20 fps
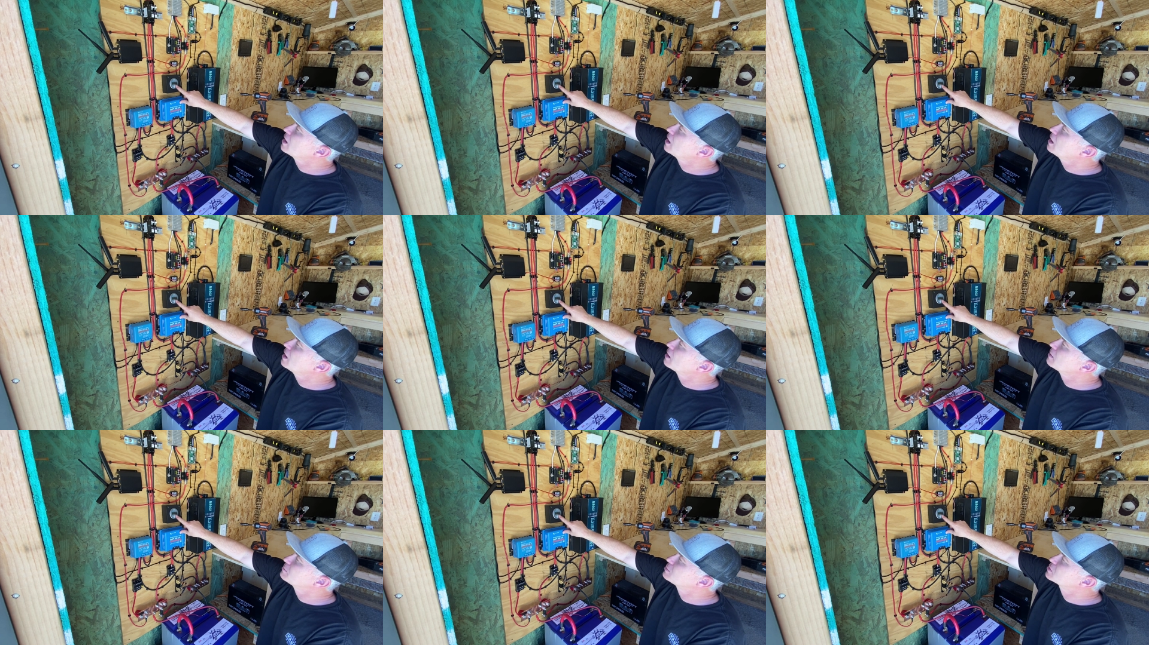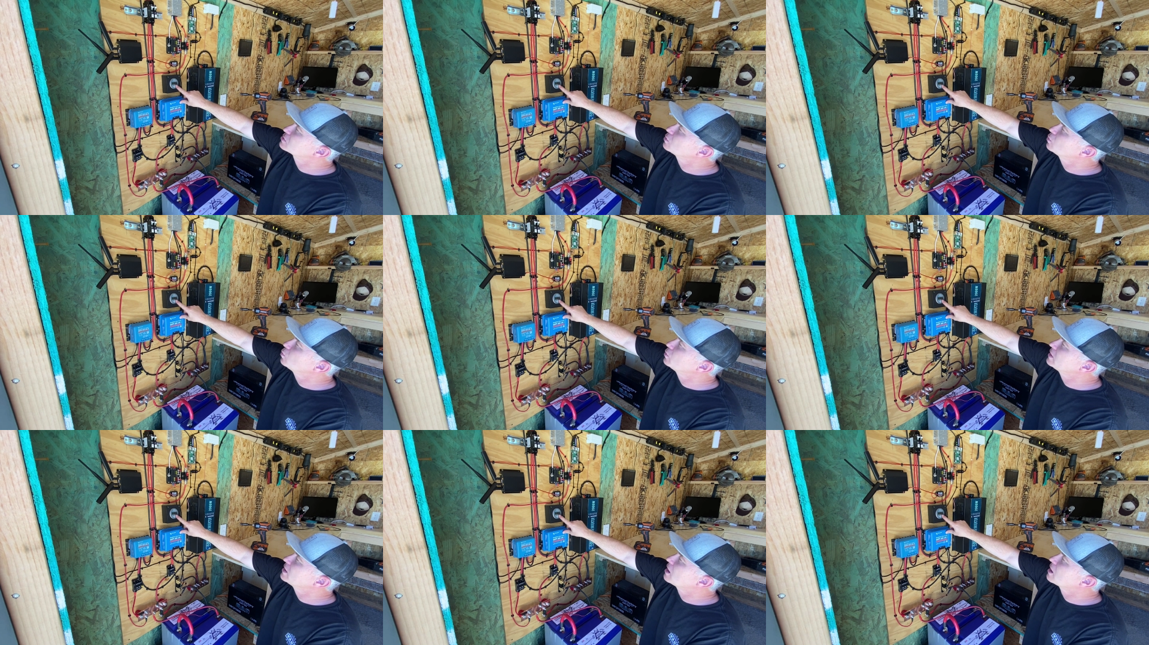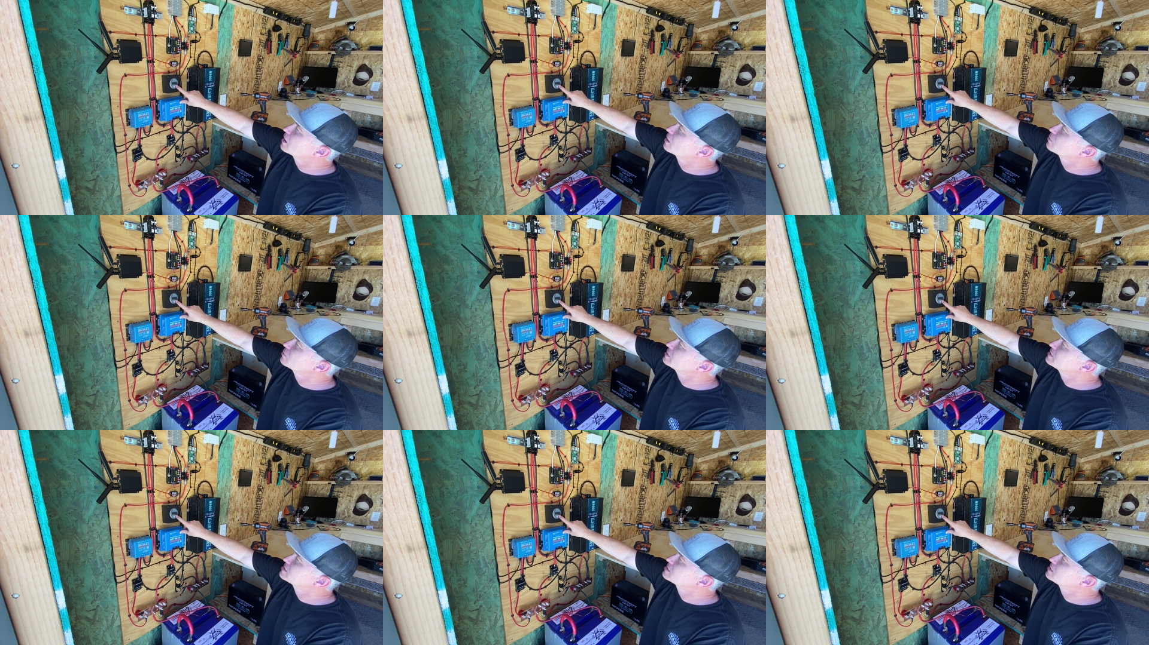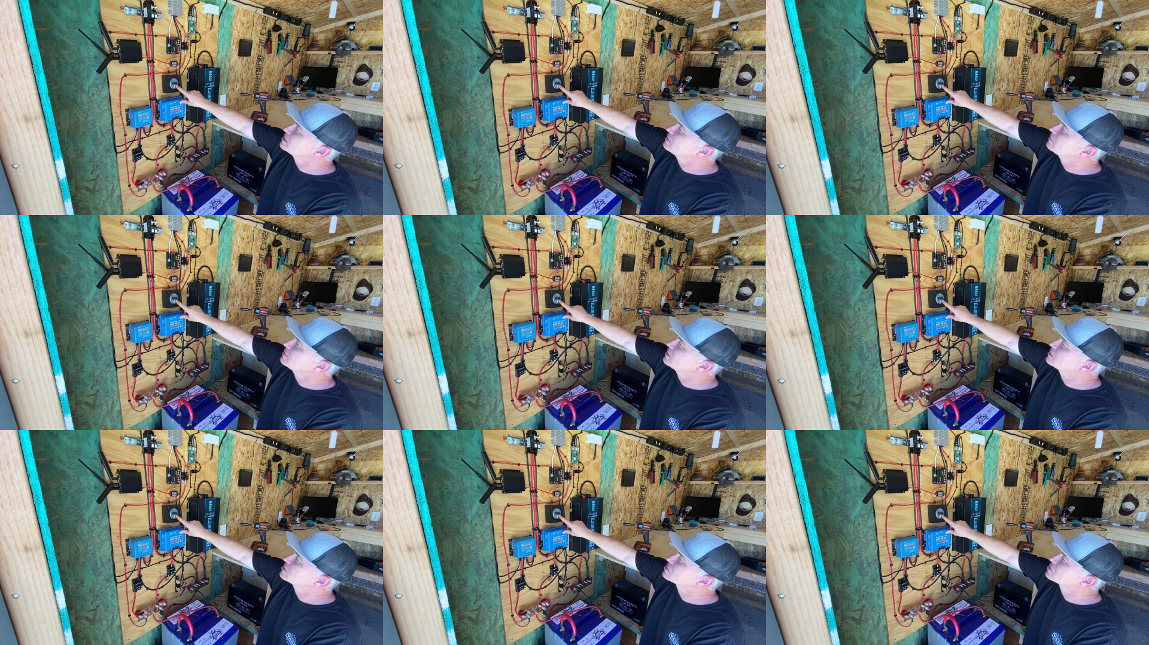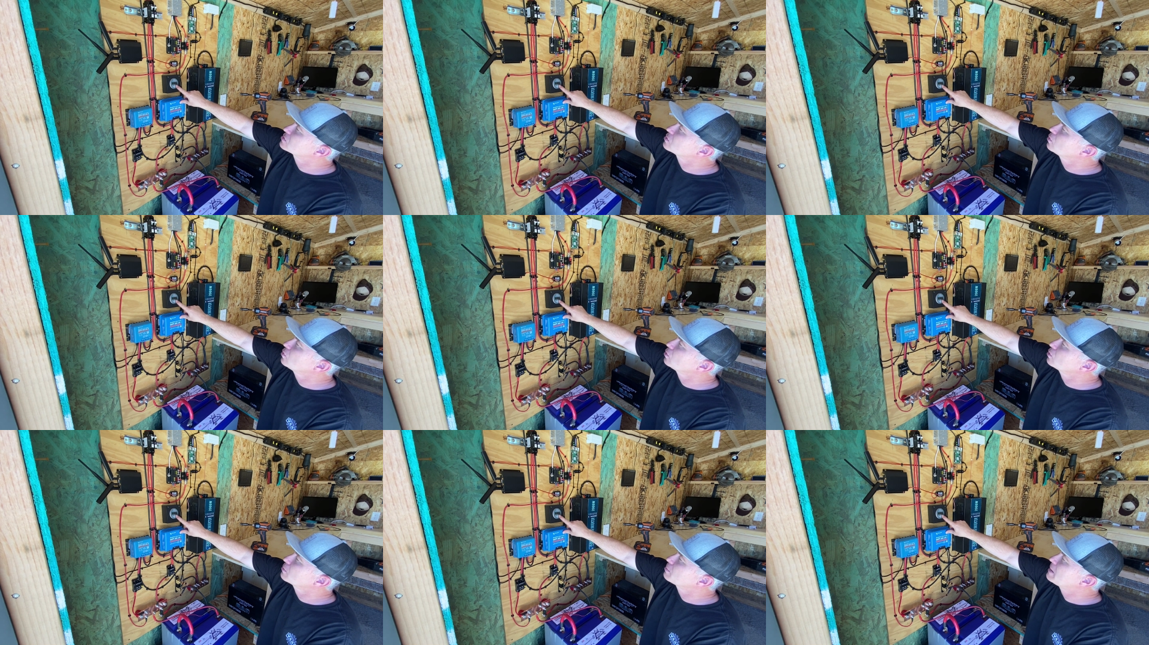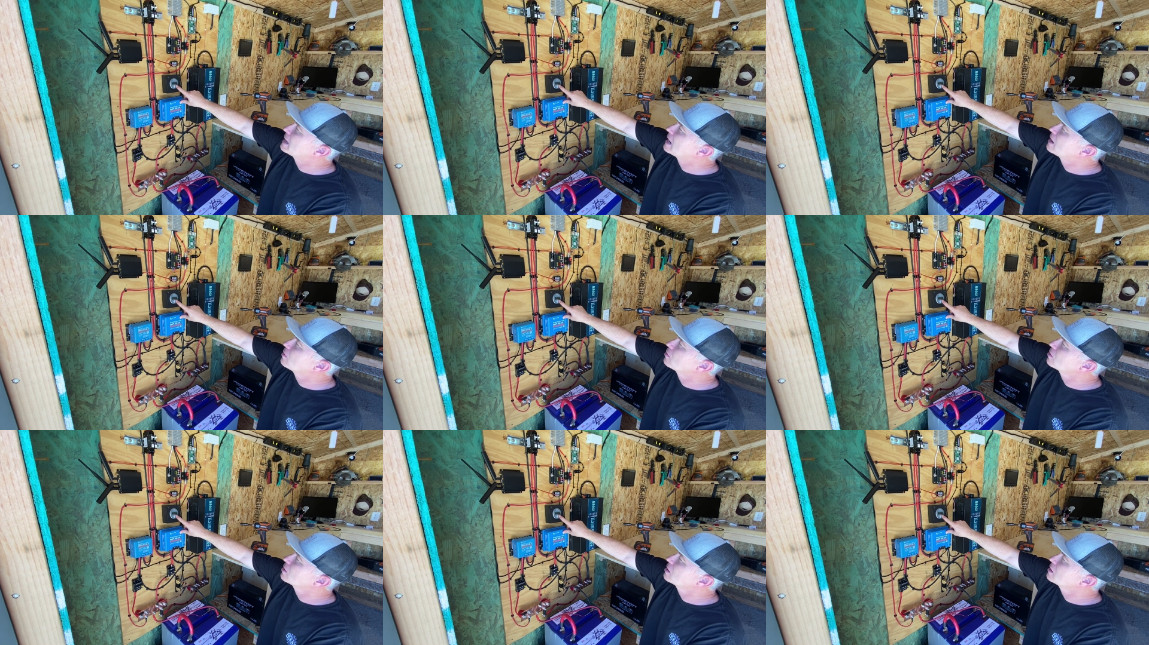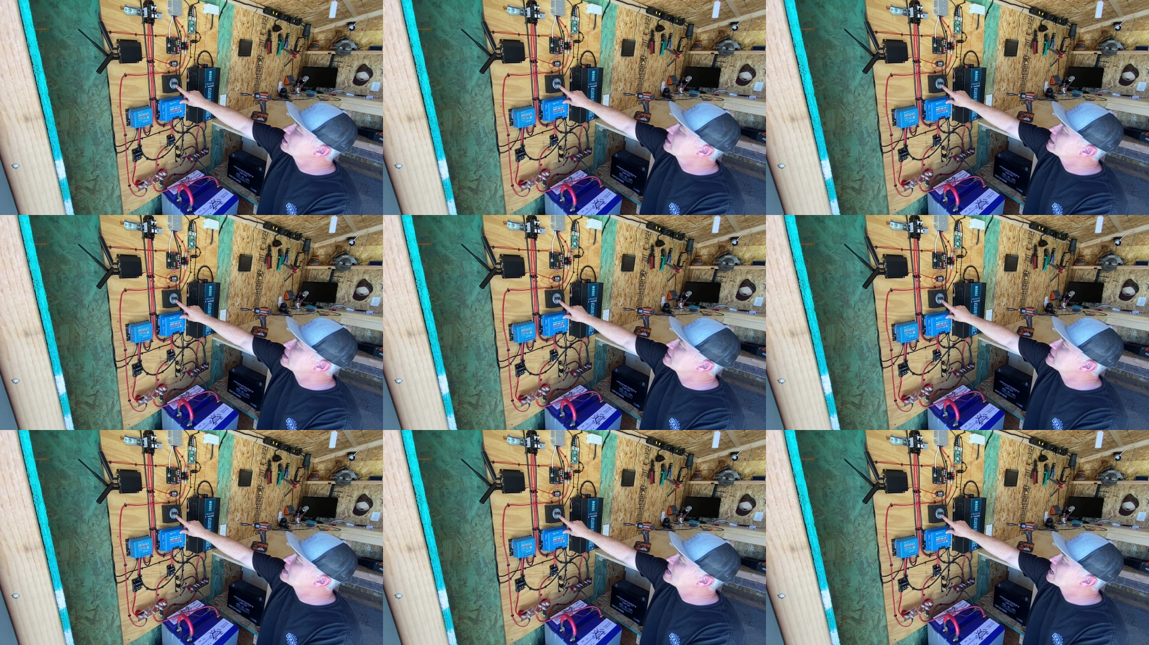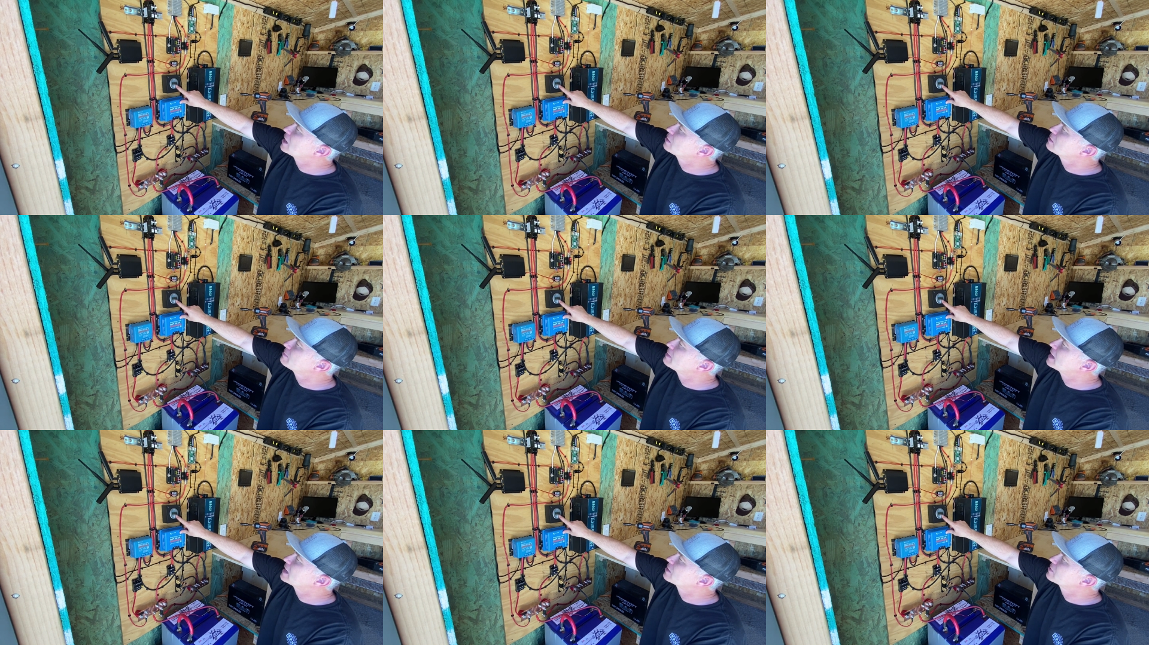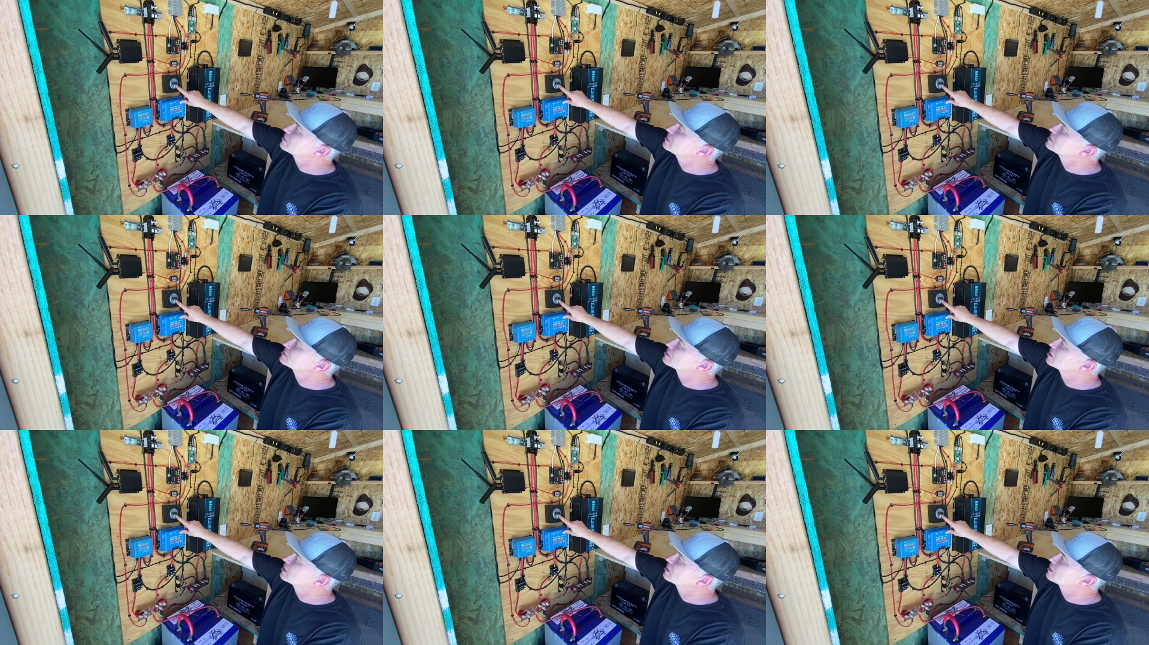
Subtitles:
Nobody's mouth can be seen.